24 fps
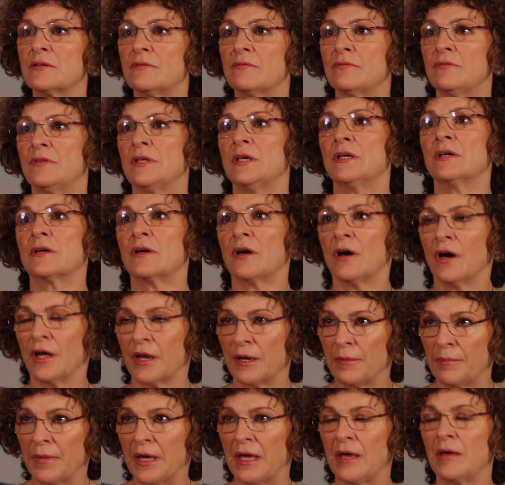of the
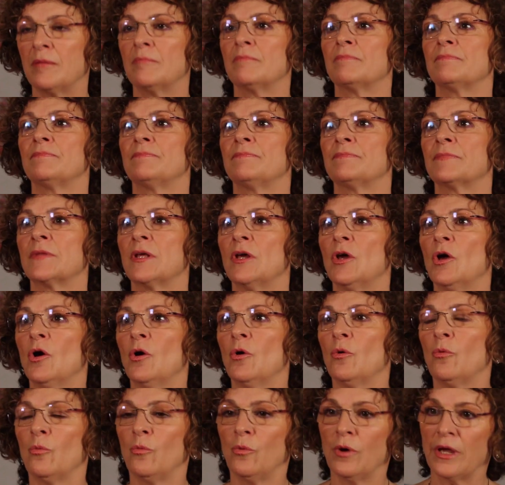economy,
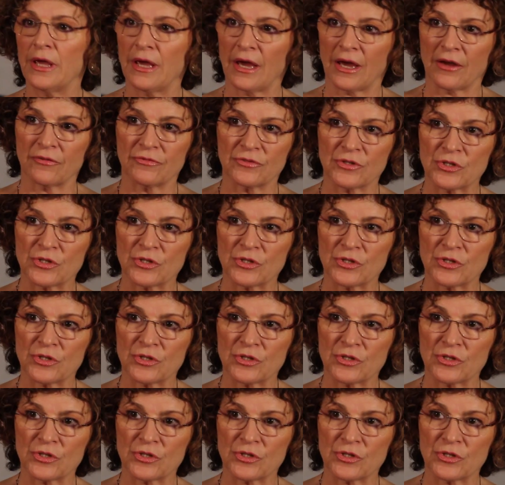we have